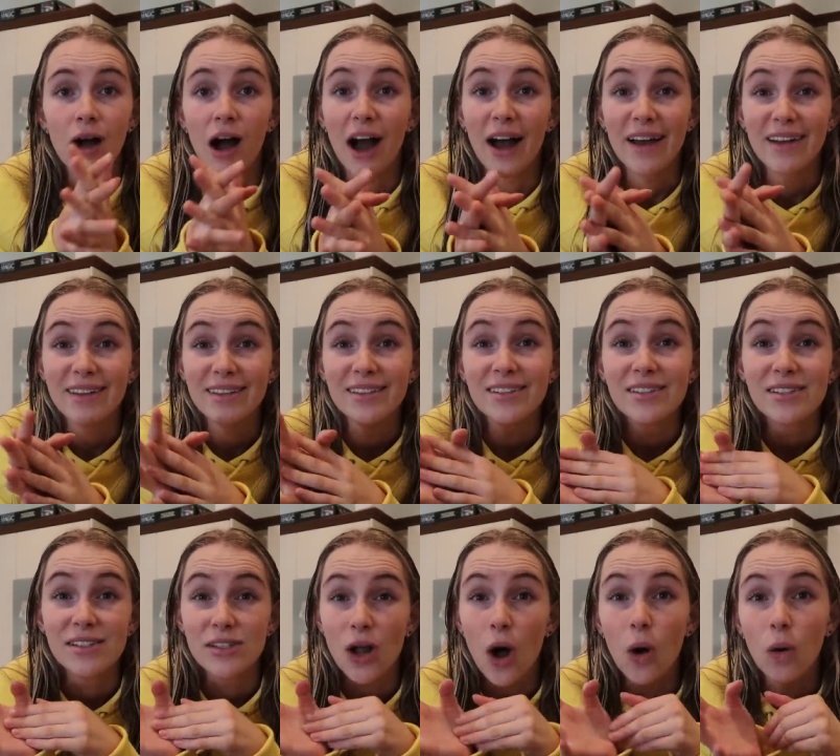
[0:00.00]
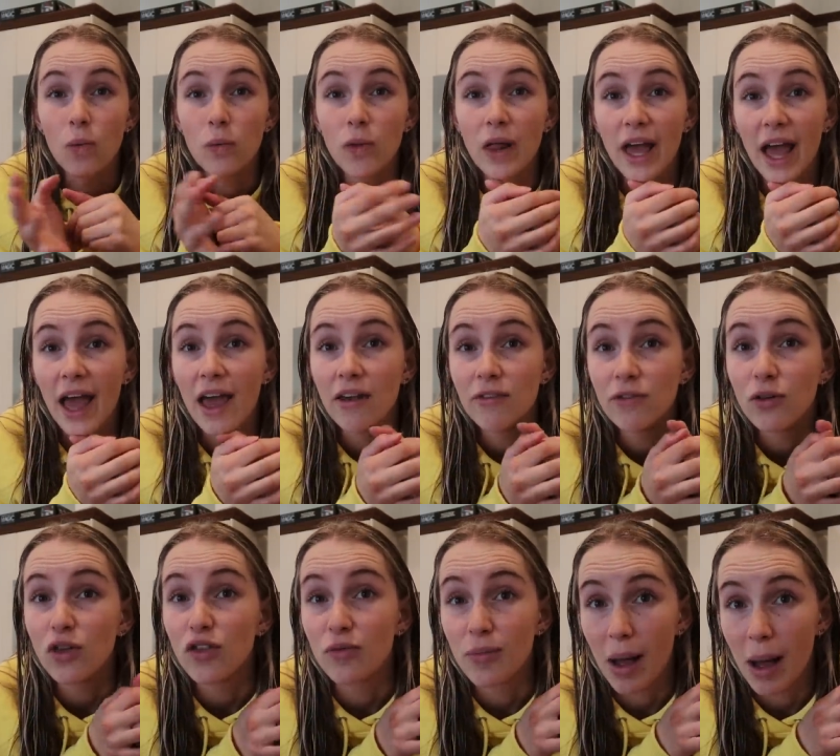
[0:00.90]
I stole a
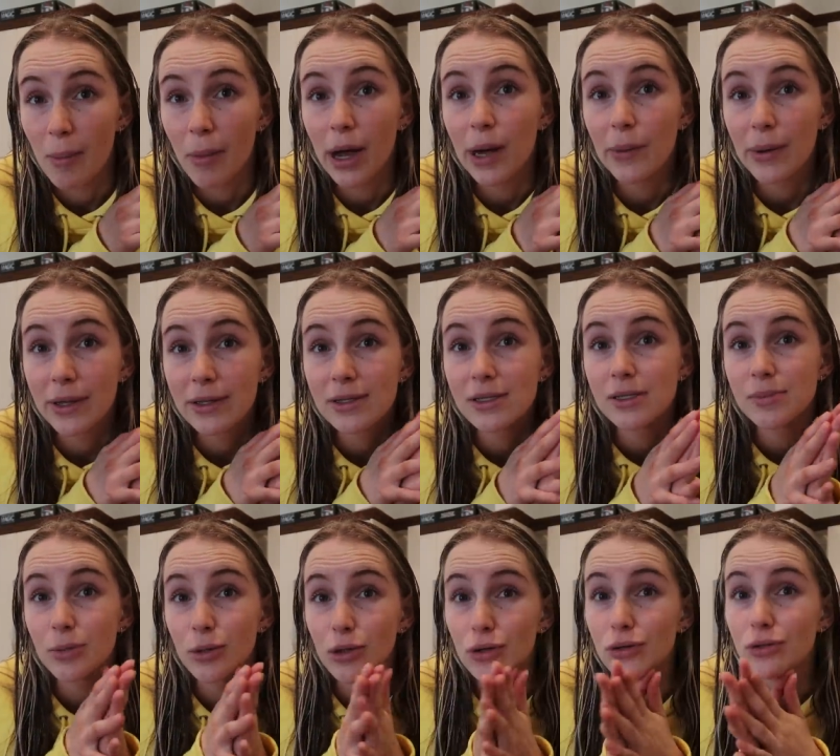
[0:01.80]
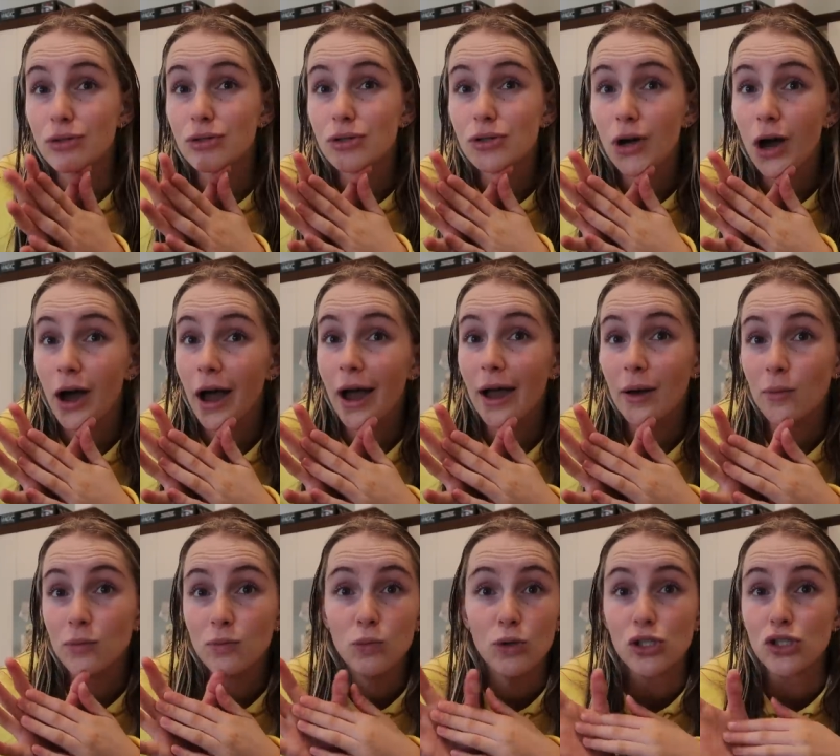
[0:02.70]
handful of Marmite ones because I
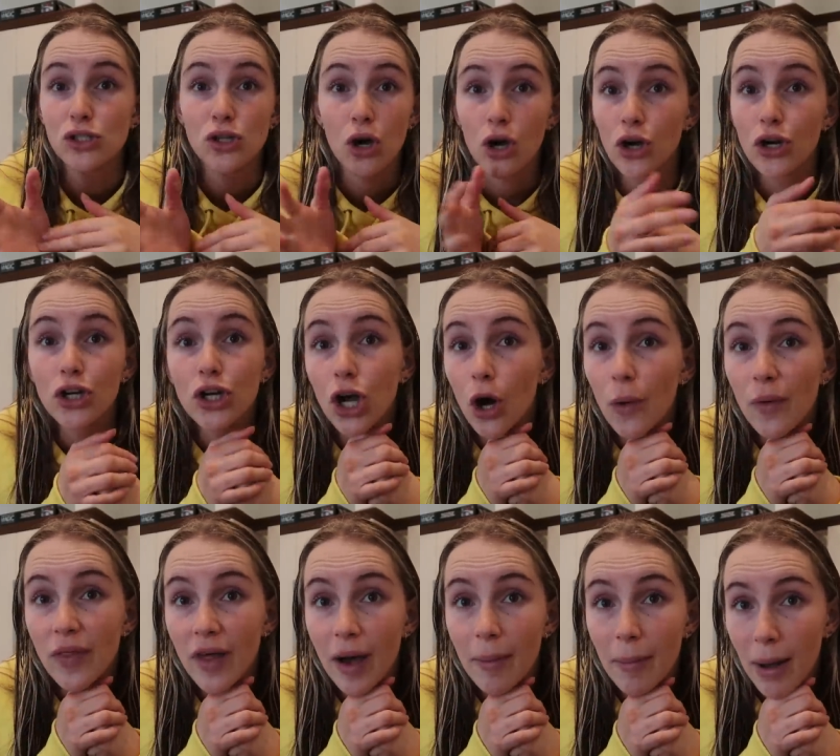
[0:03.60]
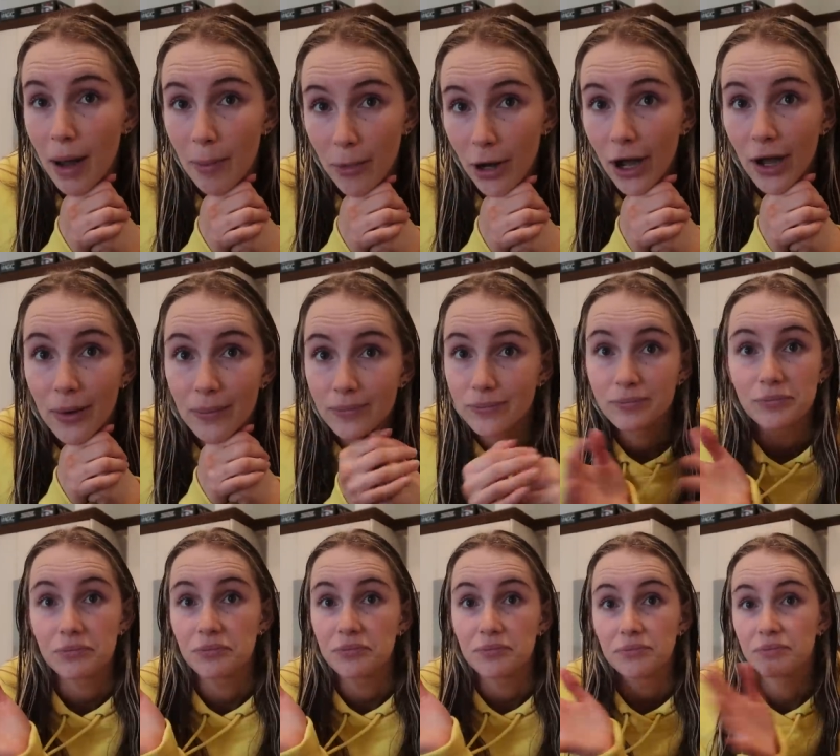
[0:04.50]
was not going to go without Marmite.
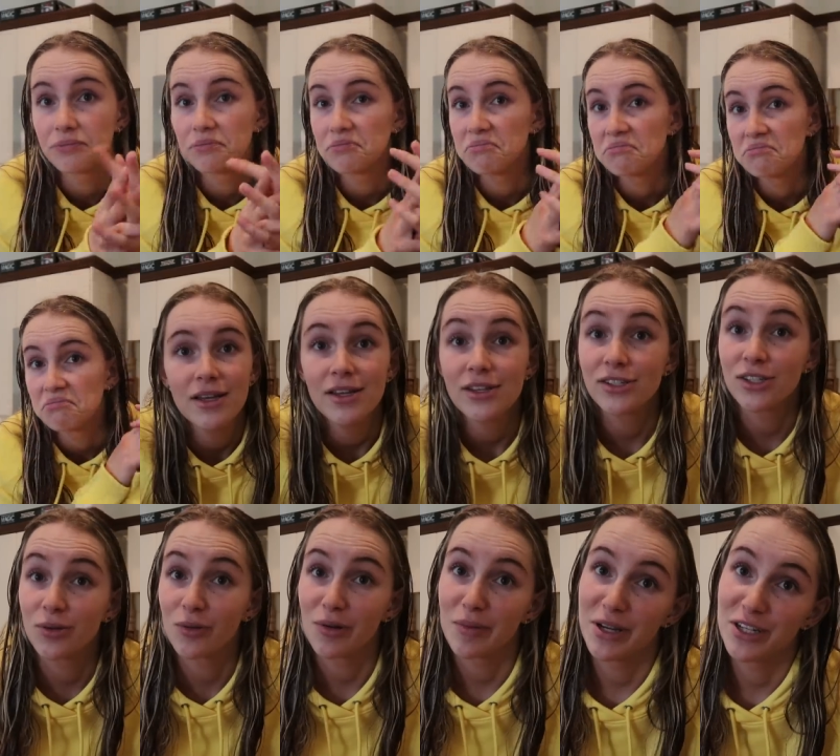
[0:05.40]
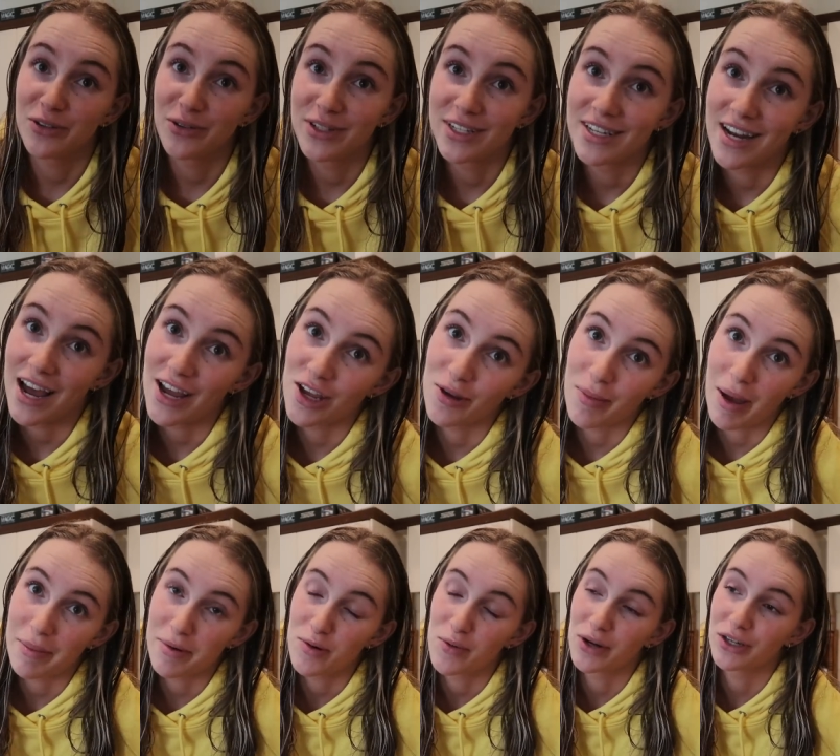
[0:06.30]
So what am I doing today, you
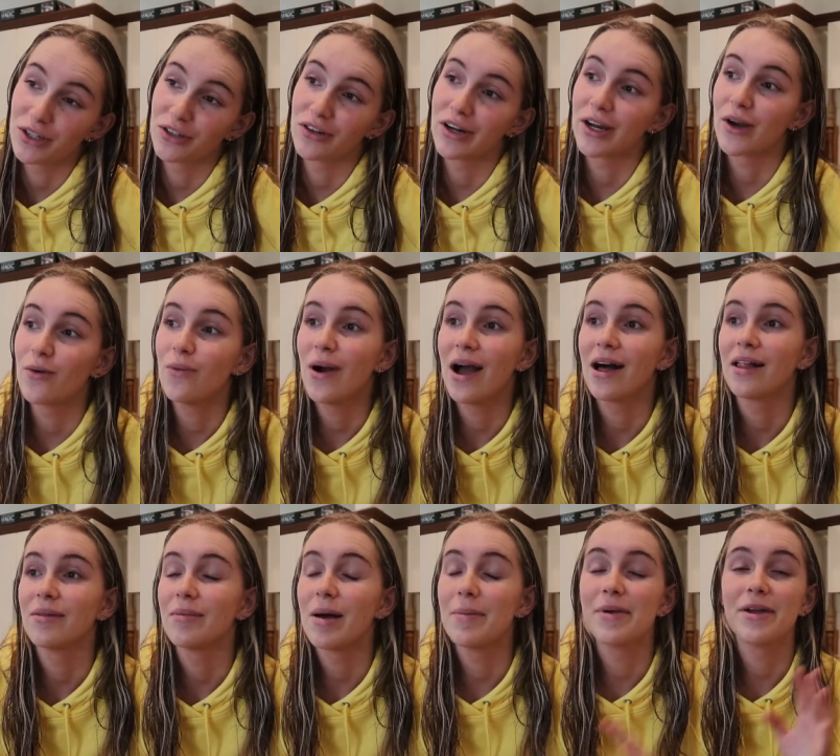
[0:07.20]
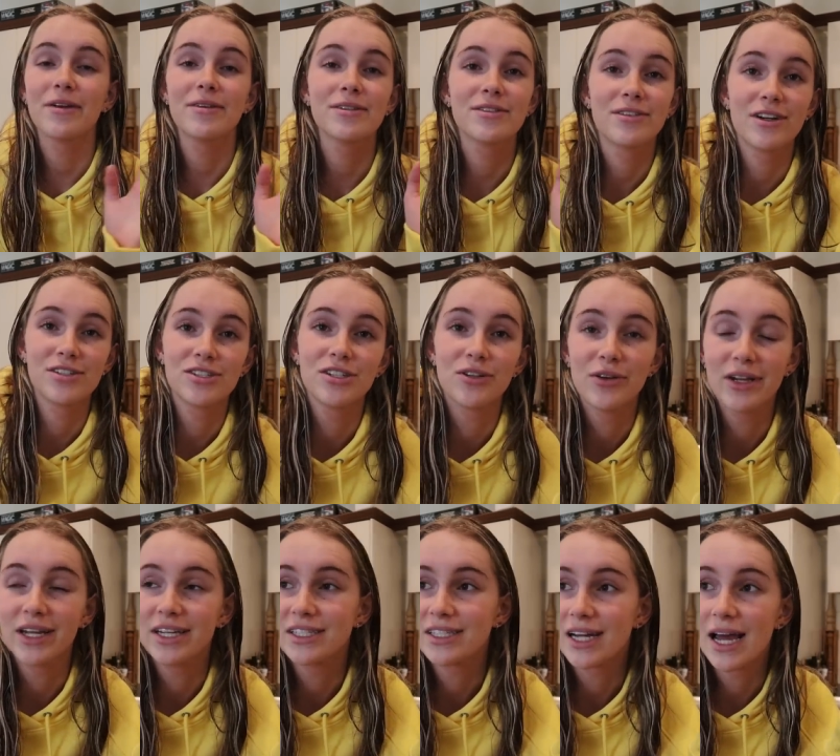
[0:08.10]
may be wondering. Well, my parents are actually not
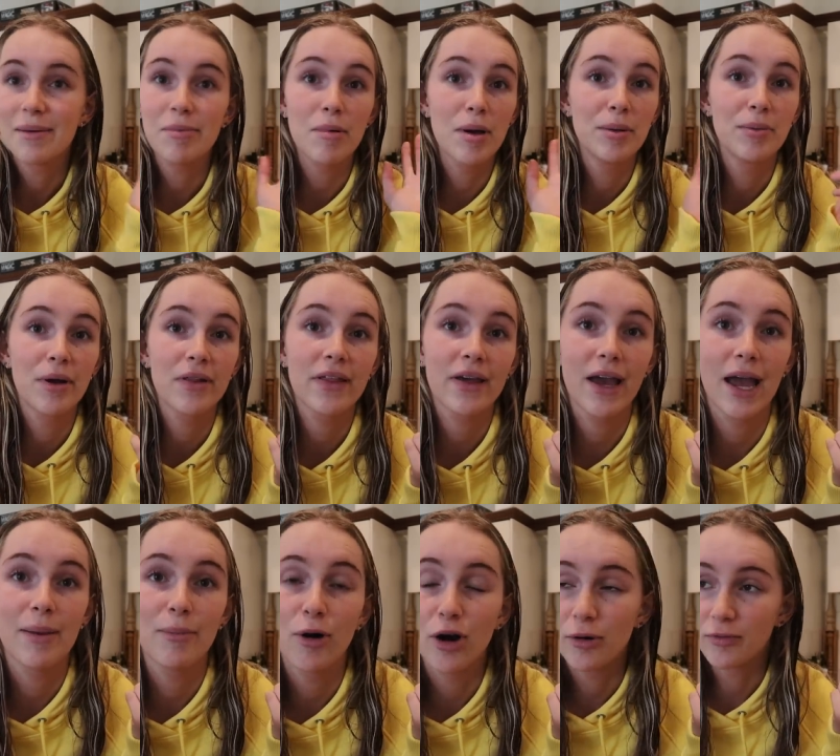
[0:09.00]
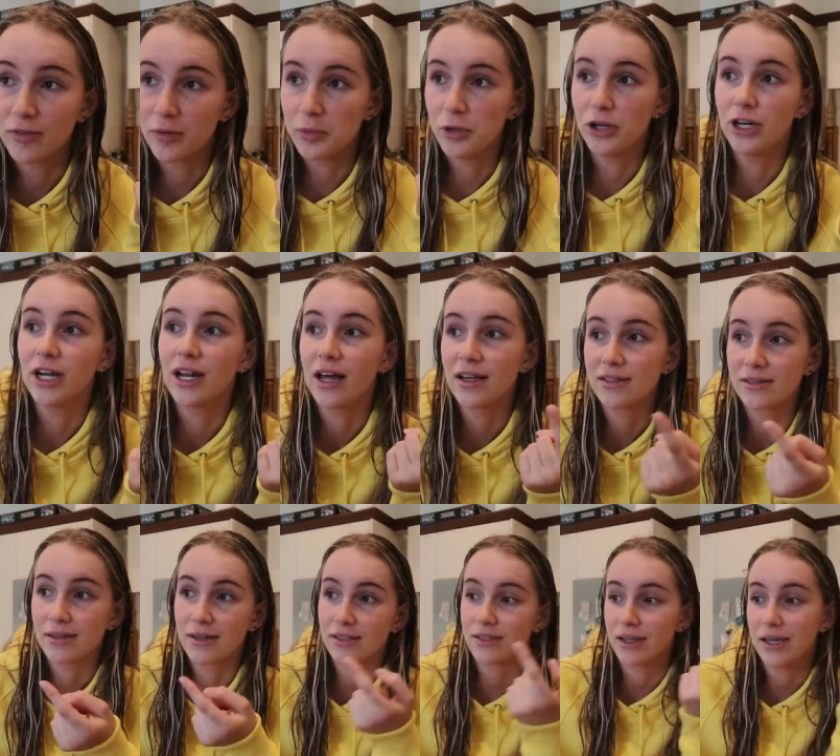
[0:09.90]
here today, but my brother came home from uni last
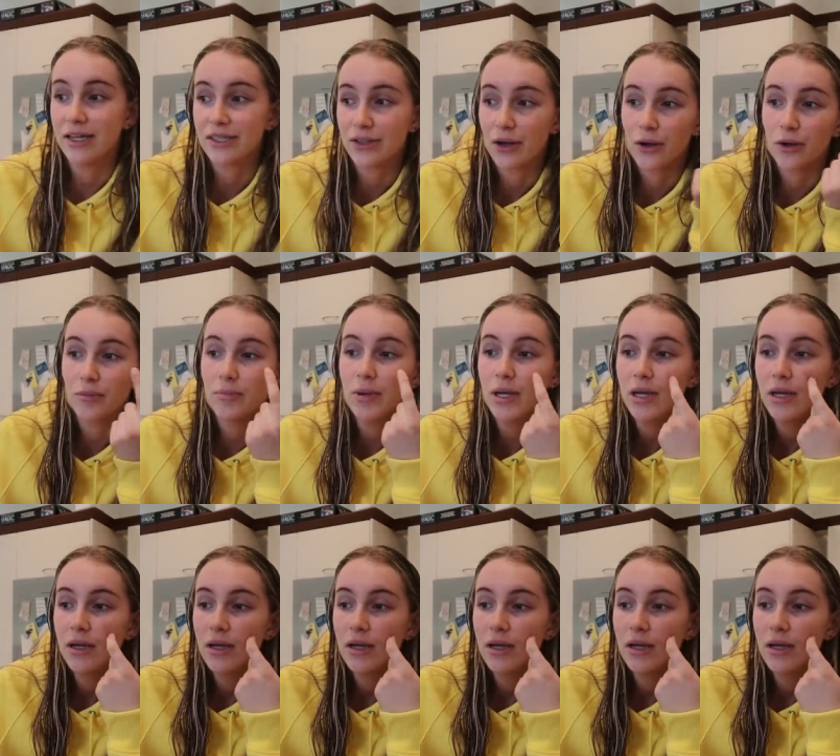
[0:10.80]
night, so he's home.